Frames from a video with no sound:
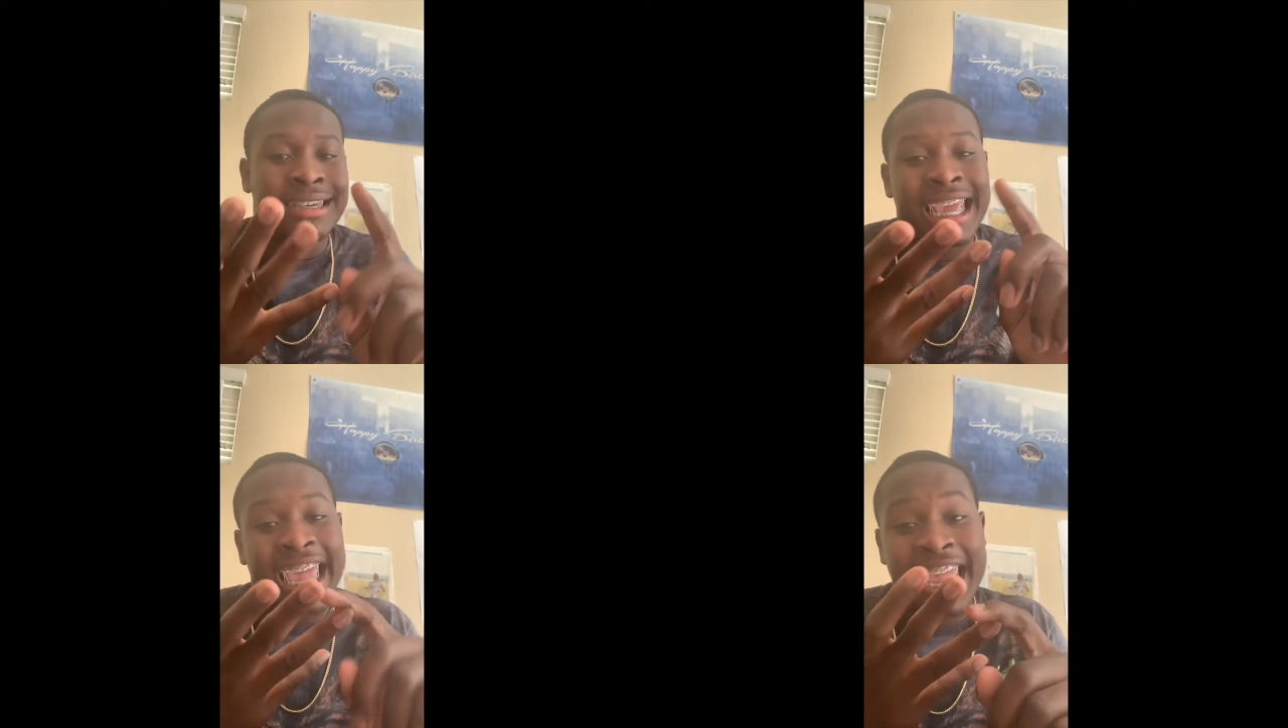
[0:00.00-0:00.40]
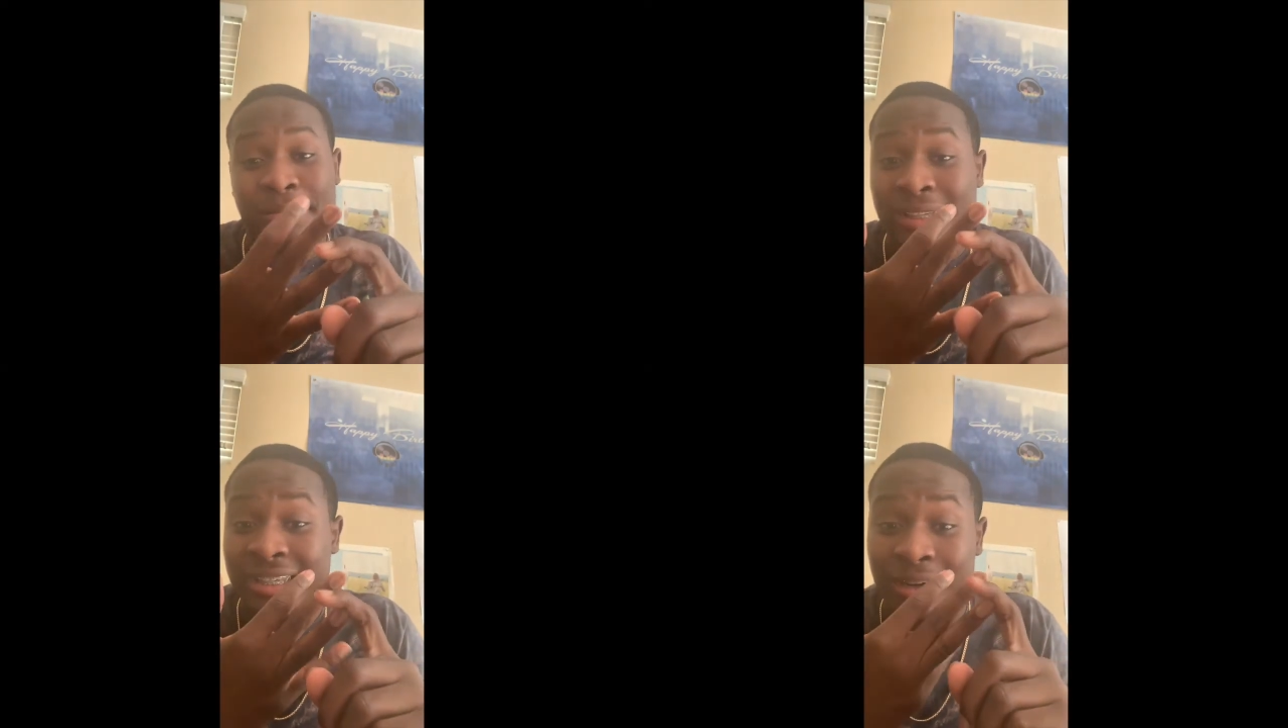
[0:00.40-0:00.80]

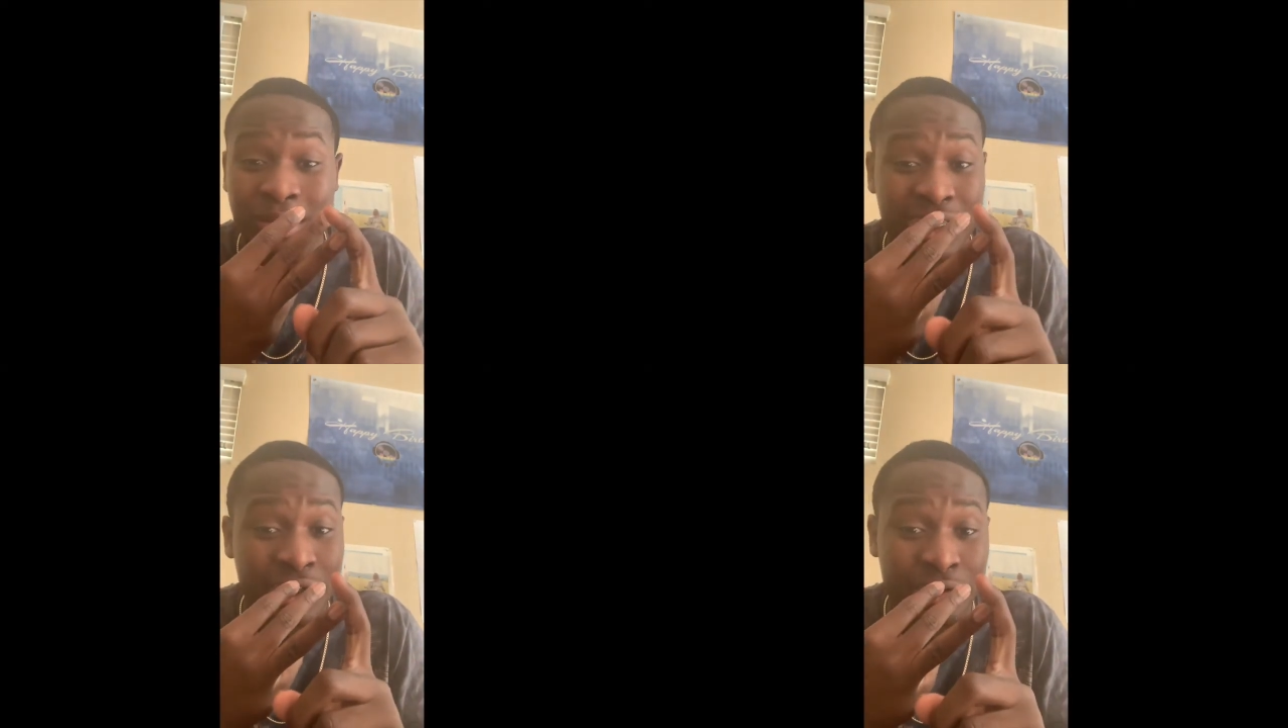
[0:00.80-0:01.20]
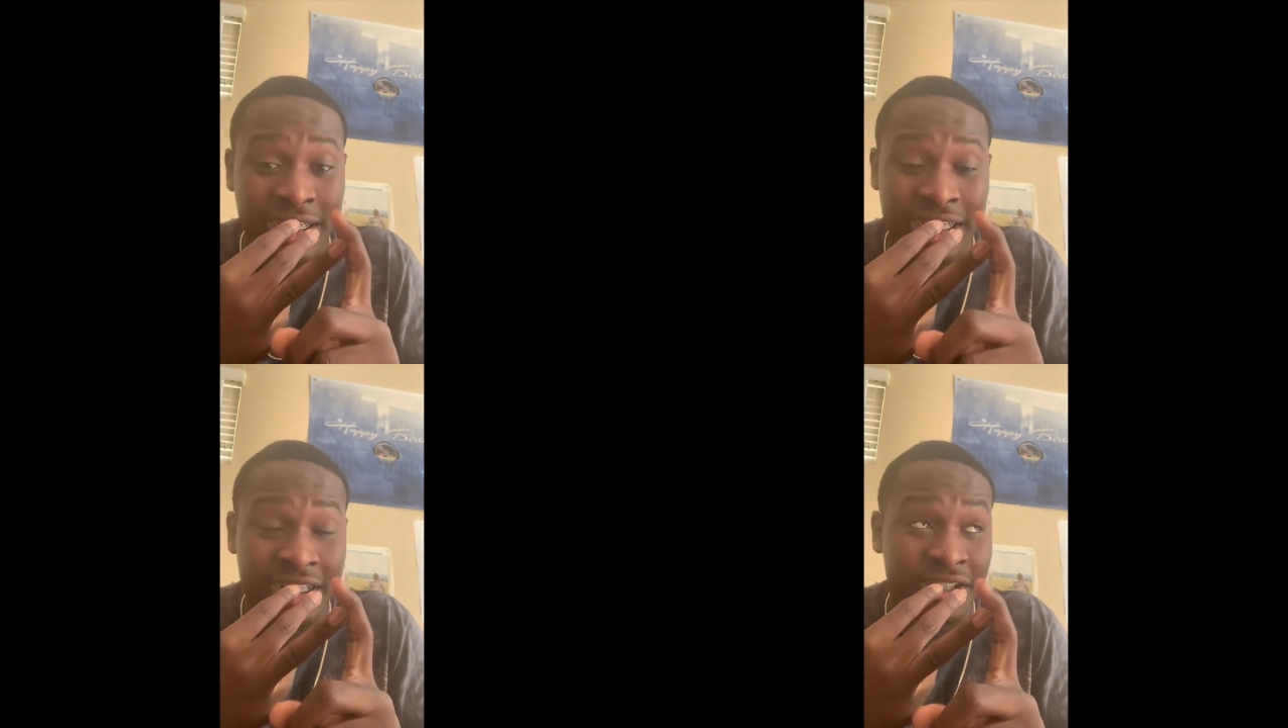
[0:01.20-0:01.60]
Dame is number 2
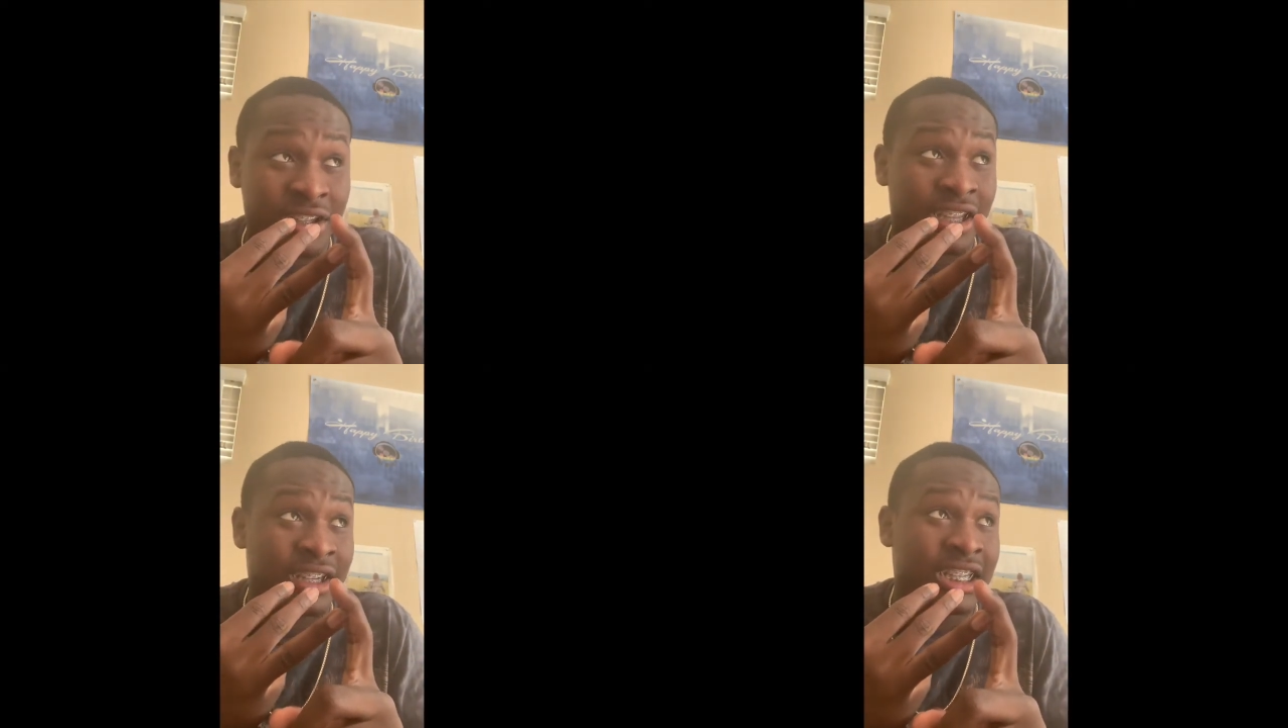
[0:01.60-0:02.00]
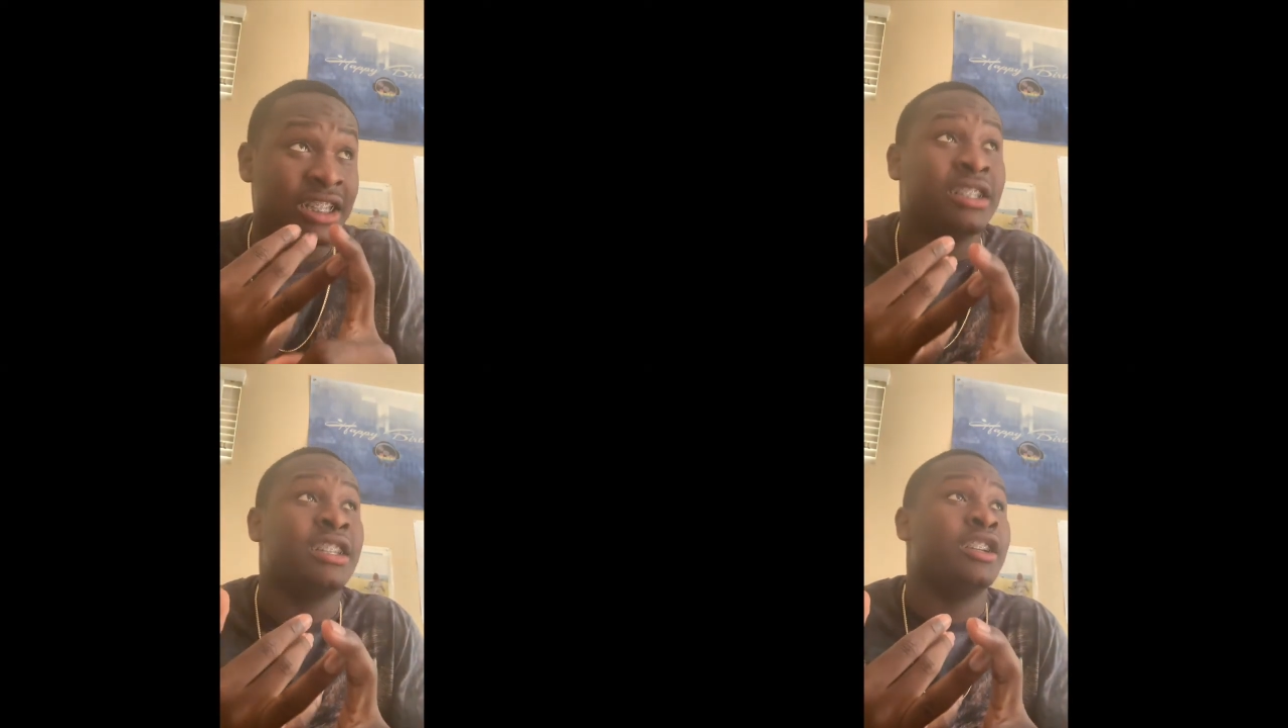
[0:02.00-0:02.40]

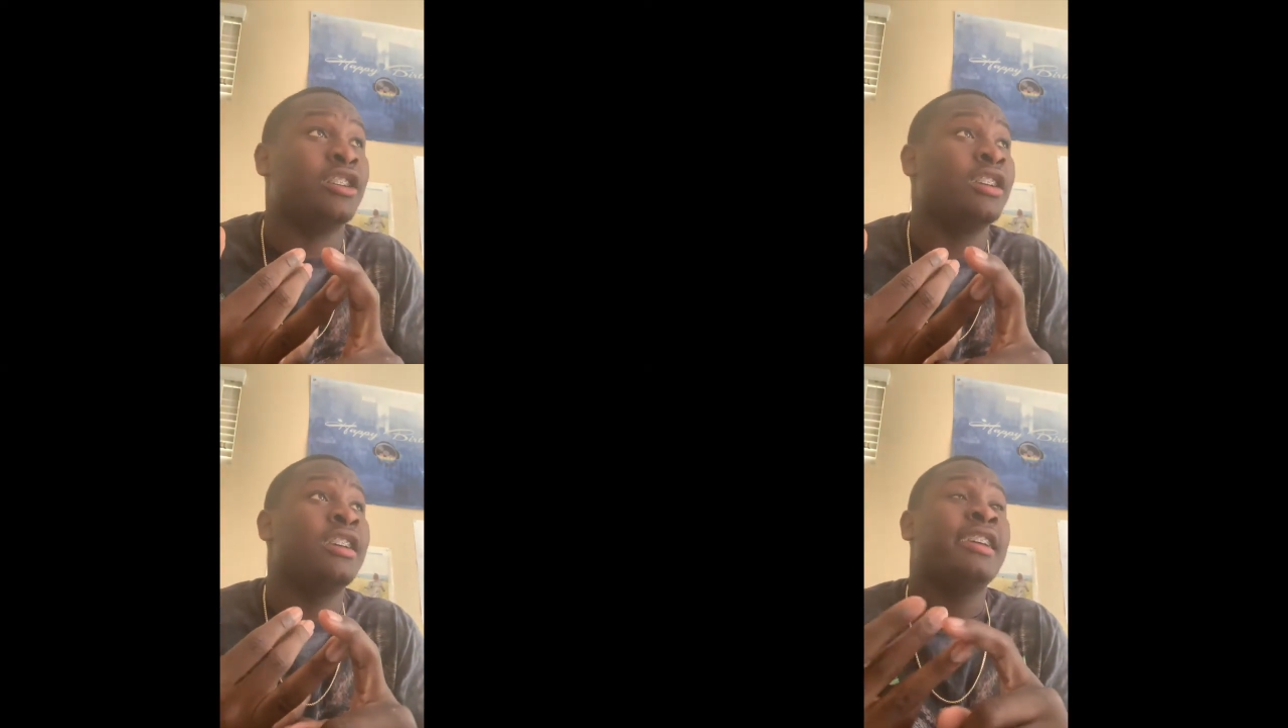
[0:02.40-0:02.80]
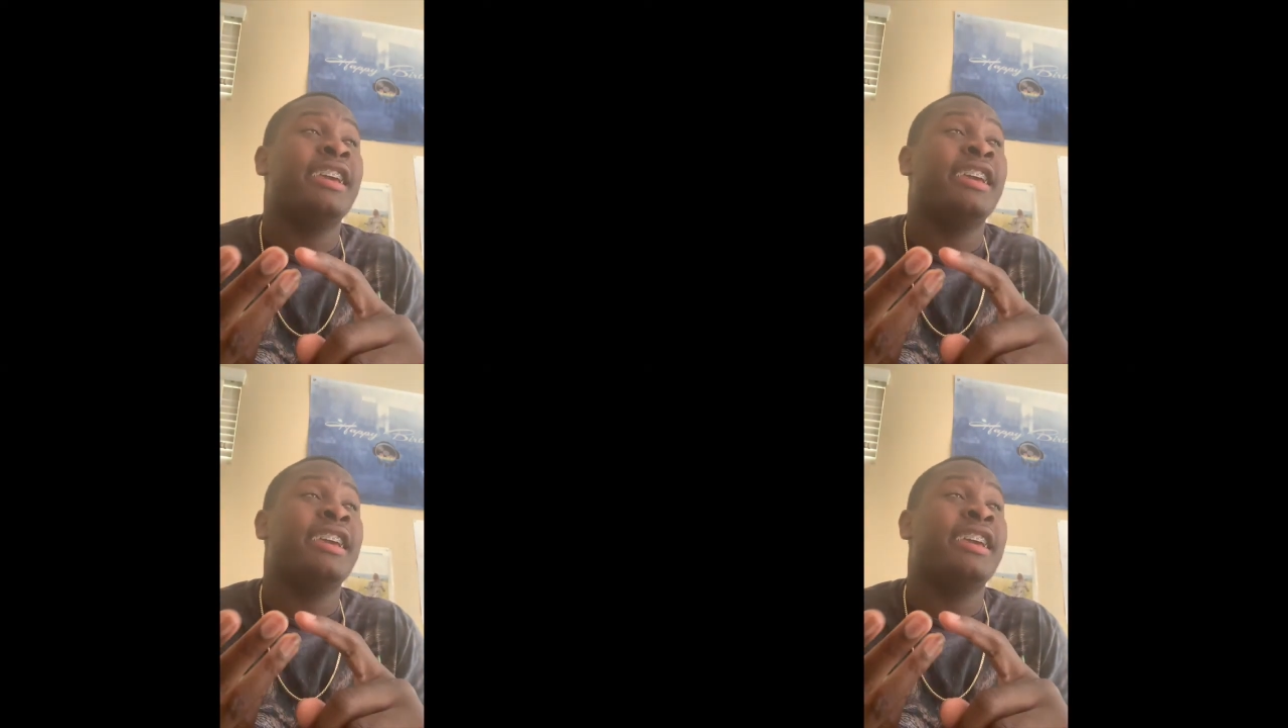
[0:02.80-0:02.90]
this year,